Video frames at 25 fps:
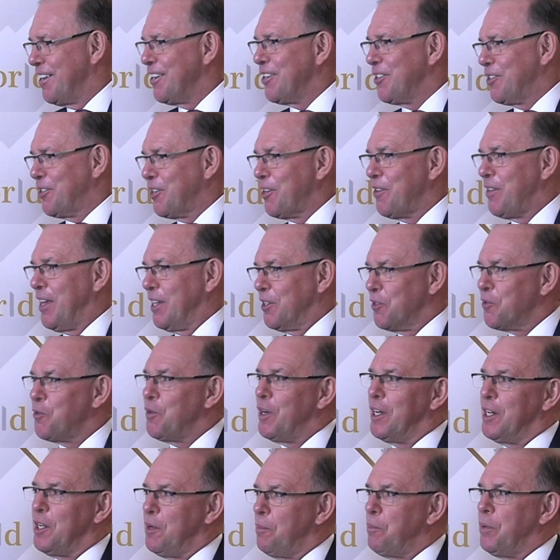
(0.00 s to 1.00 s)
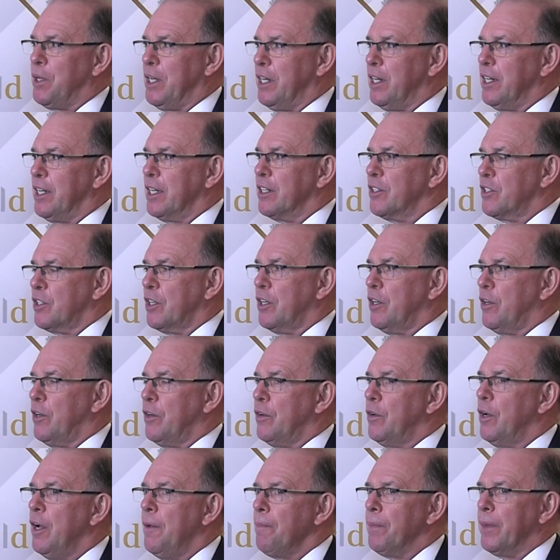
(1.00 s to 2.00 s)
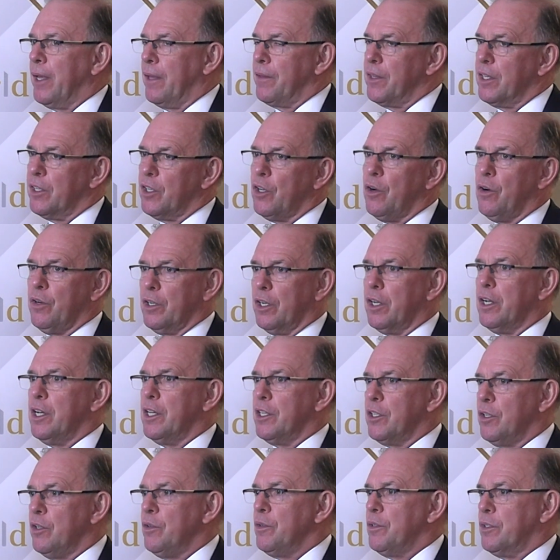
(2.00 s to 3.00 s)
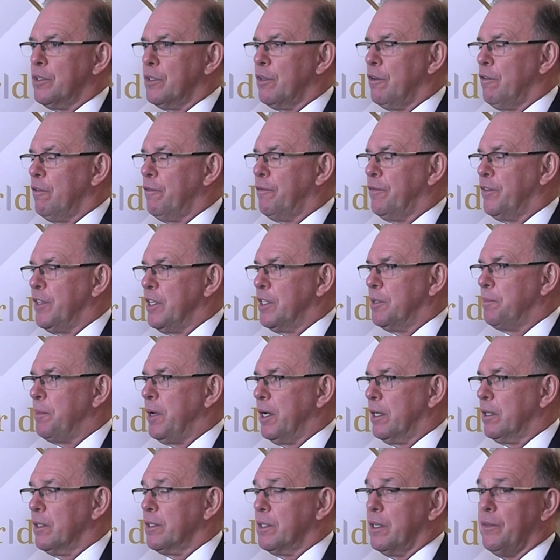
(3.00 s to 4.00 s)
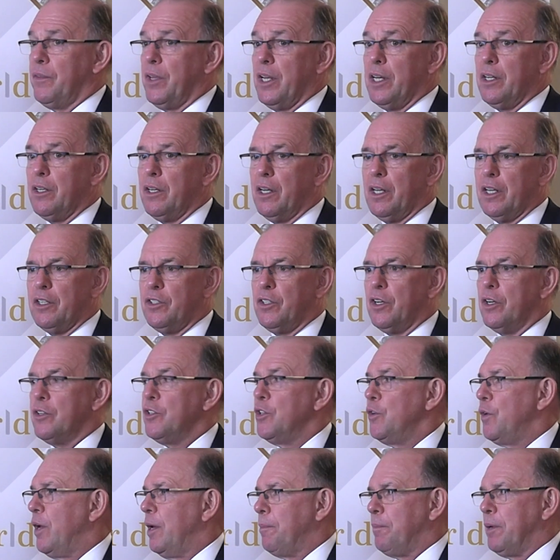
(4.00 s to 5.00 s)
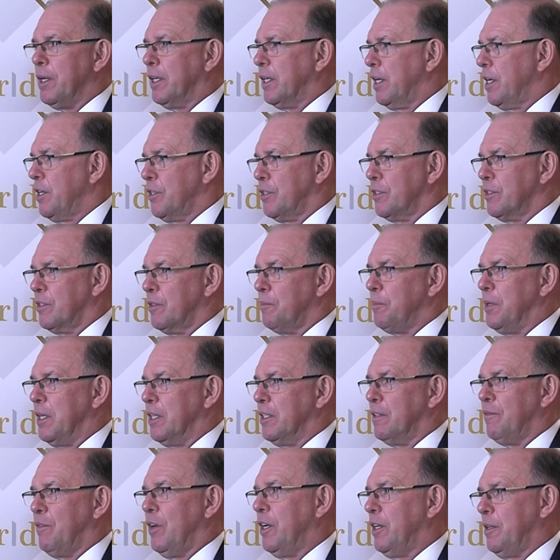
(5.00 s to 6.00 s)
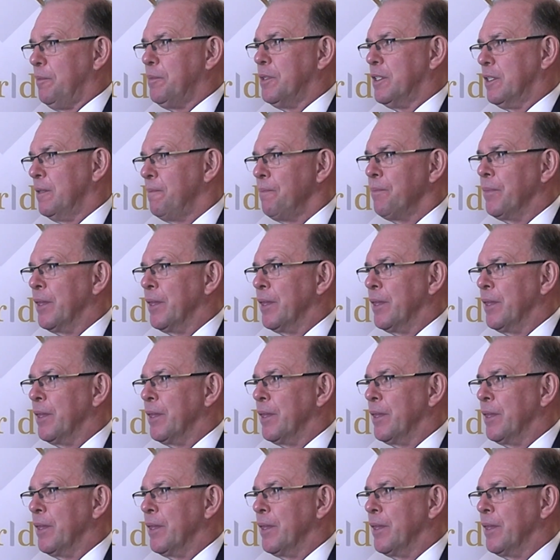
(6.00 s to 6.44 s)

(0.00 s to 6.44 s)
So that's really appealing. So I think the ongoing use of these metals, and then new applications are being developed.